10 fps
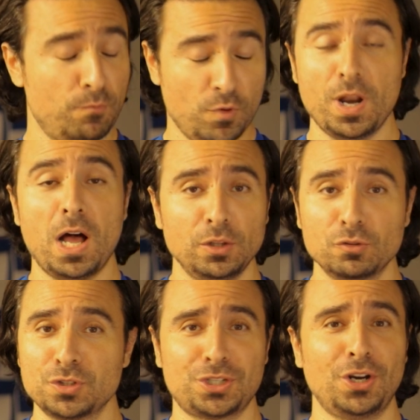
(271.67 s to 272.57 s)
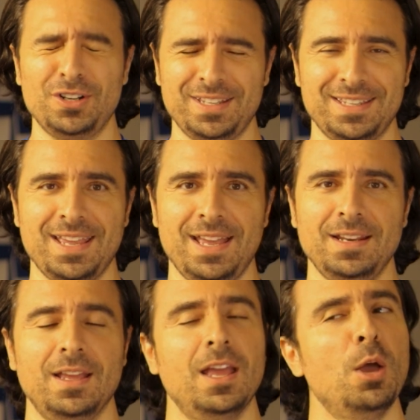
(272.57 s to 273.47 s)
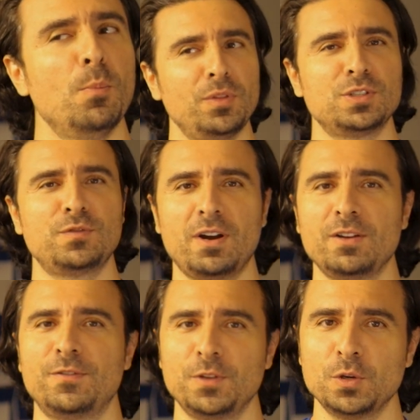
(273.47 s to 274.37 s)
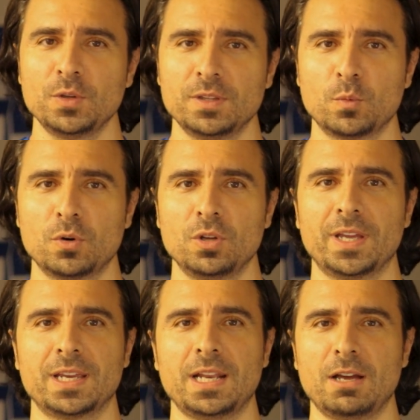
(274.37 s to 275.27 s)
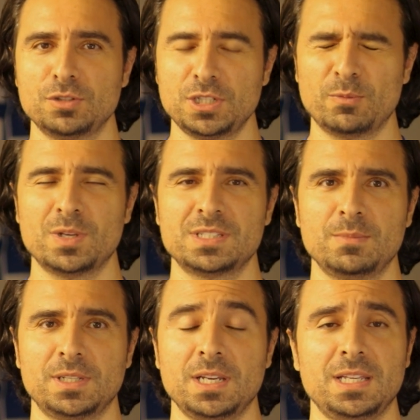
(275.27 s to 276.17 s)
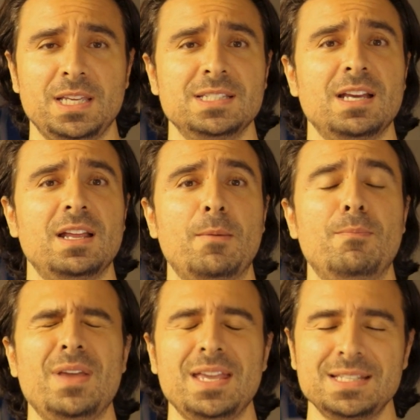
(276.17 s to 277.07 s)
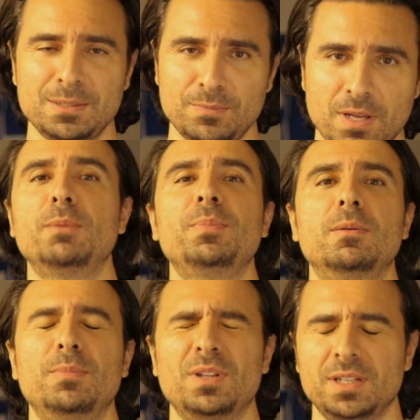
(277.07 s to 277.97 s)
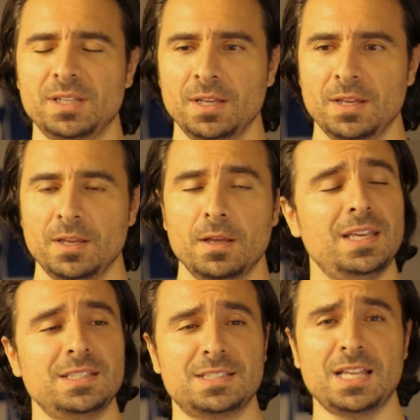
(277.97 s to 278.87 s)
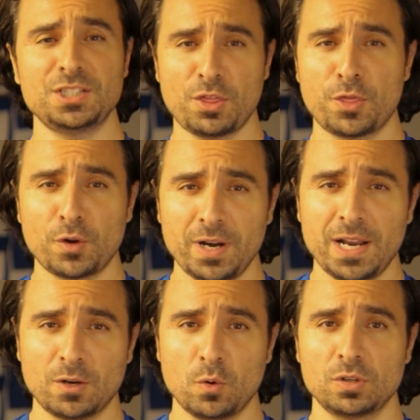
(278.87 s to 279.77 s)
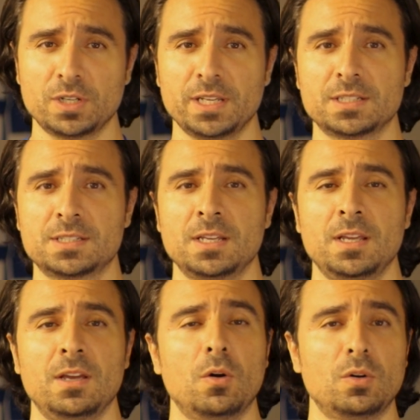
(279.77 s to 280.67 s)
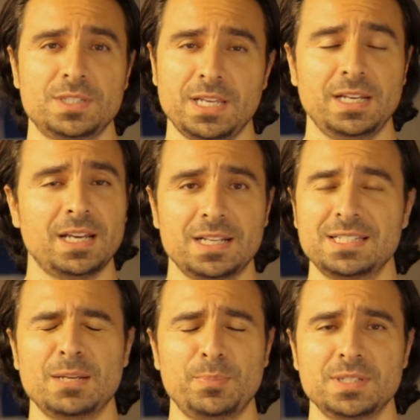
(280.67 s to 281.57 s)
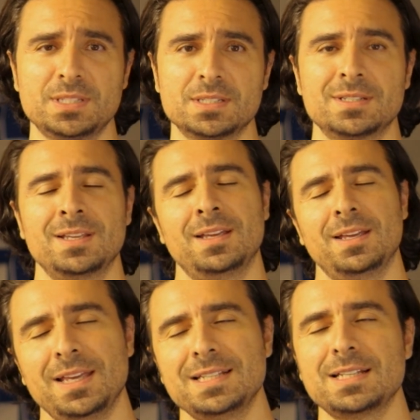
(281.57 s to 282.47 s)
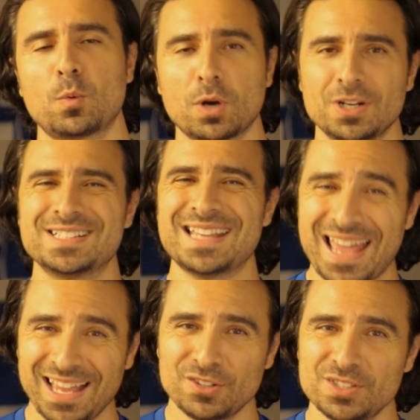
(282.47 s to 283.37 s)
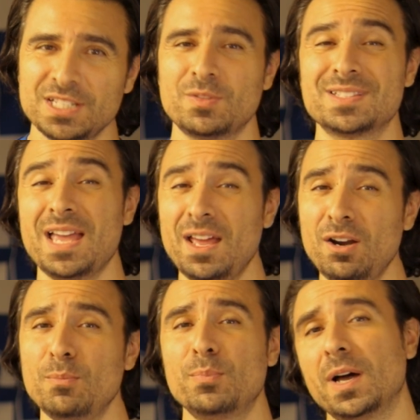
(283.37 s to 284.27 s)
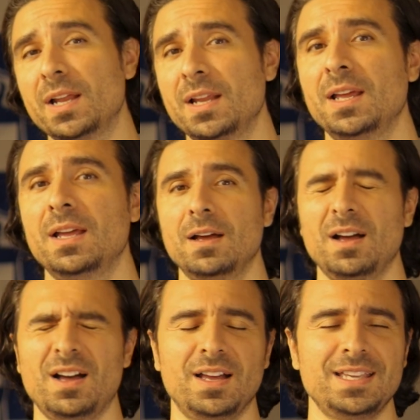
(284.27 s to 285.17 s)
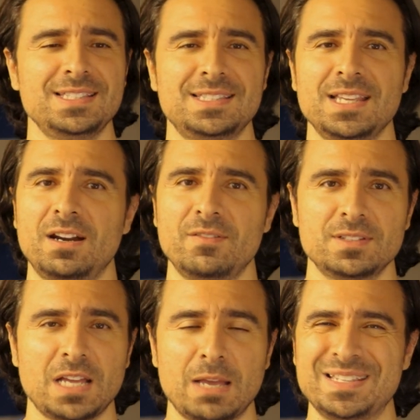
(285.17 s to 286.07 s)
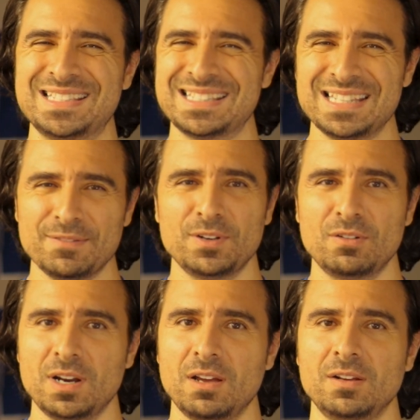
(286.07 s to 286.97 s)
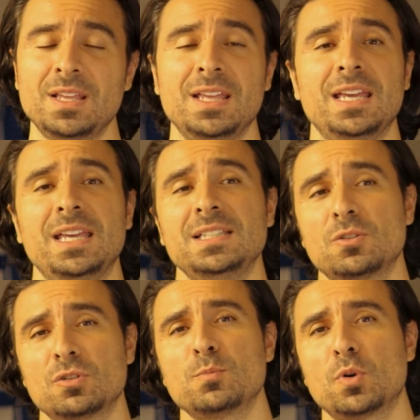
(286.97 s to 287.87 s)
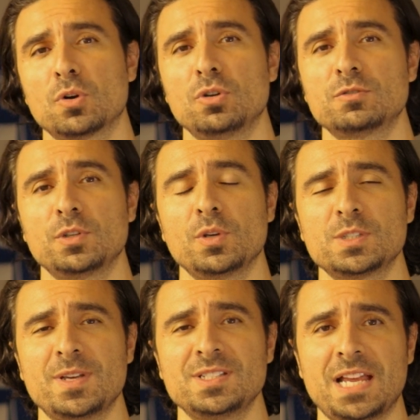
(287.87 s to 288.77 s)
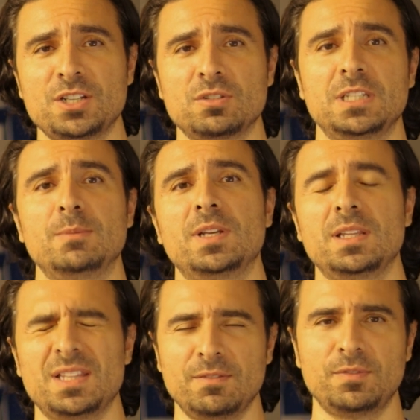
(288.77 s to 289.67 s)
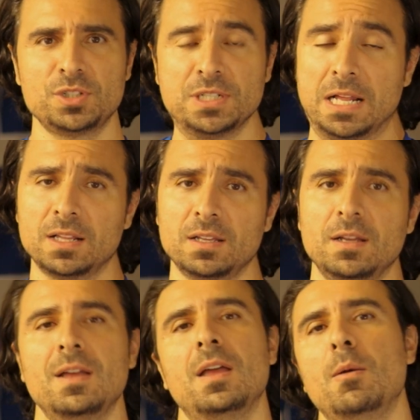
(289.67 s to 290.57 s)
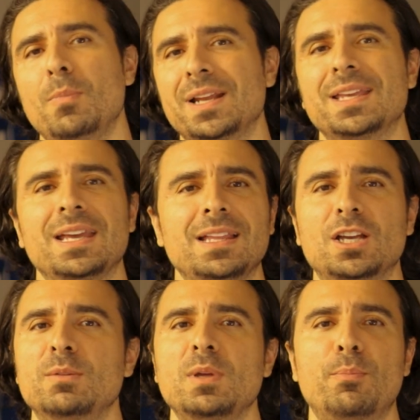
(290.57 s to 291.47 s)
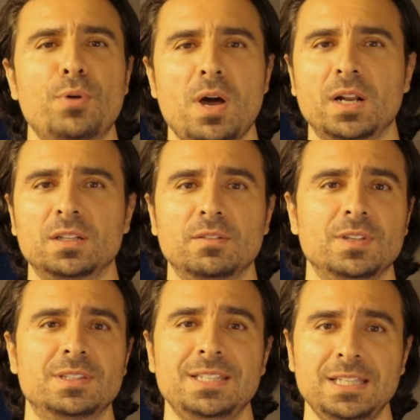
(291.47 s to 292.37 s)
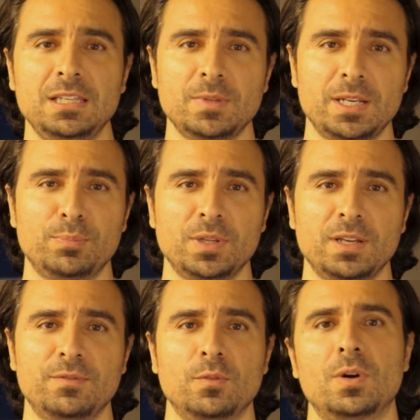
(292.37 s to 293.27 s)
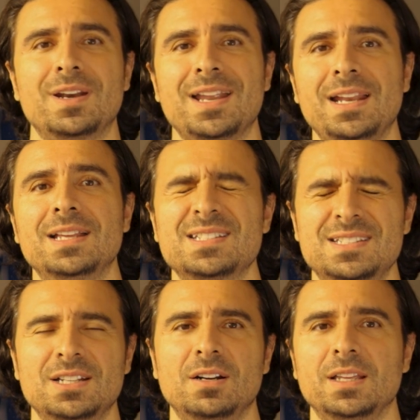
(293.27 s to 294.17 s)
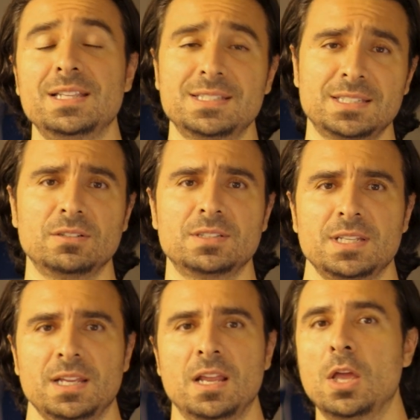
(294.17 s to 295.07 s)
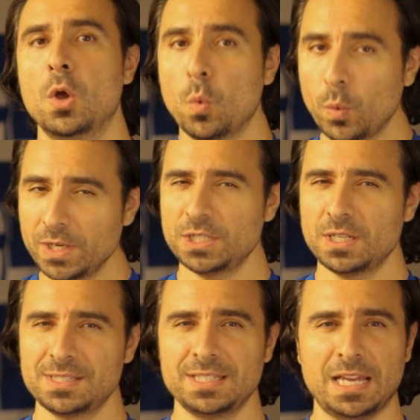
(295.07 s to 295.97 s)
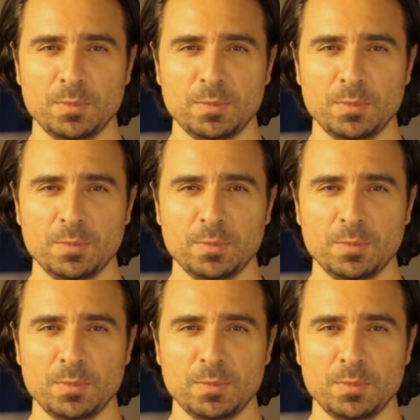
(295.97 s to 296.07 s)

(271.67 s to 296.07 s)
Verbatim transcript: Ronaldo certainly can, but there's very few in the world that can out-jump Weston McKennie. He's got amazing jumping ability. He's such a threat at corner kicks or any kind of set pieces. He's got to work on his accuracy with his header, but uh, he's there every time. He's sniffing around. He scores more goals for the U S men's national team than he did for Schalke. But again, that could be a product of the team that he played for, not necessarily his skill set. We shall see.